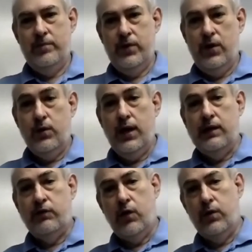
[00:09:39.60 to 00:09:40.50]
Okay,
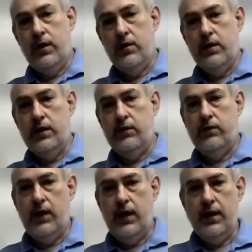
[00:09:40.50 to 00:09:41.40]
so here
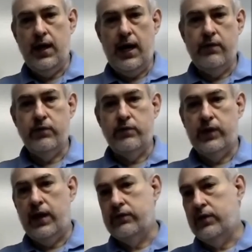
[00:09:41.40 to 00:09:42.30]
is an average
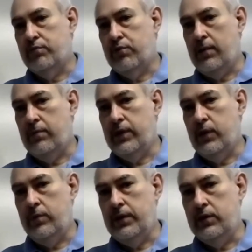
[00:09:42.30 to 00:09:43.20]
velocity problem that
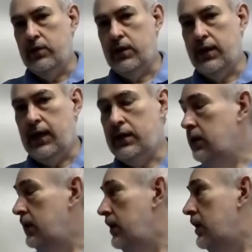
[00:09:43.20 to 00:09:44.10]
we'll be looking at.
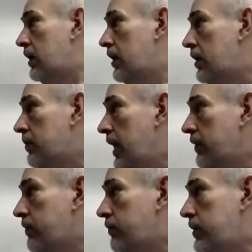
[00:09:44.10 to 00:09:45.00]

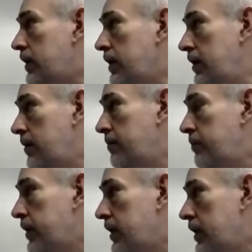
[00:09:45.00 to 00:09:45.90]
S of t
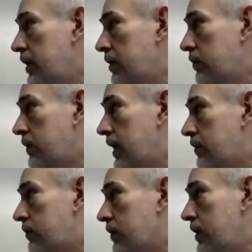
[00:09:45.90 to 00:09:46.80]
is
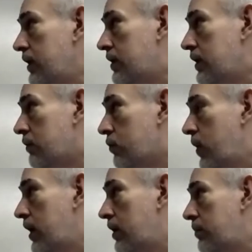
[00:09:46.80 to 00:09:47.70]
-16t
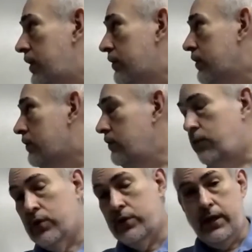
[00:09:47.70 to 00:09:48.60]
squared plus
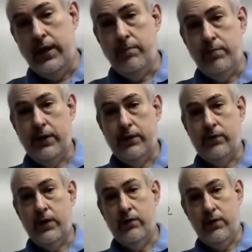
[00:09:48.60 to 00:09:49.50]
64t plus
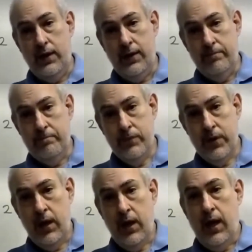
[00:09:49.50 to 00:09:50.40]
16.
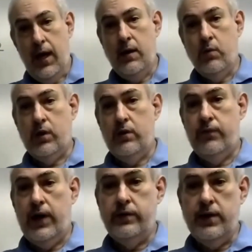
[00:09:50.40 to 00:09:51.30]
And we're going to
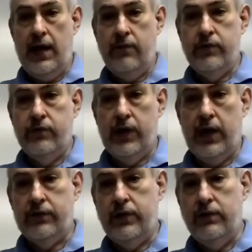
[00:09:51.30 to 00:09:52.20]
find the average
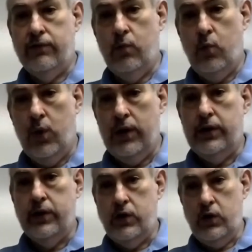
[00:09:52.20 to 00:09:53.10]
velocity from 1
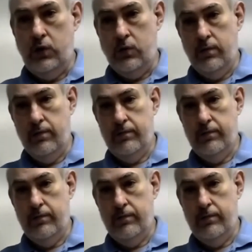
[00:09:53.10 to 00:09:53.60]
to 2.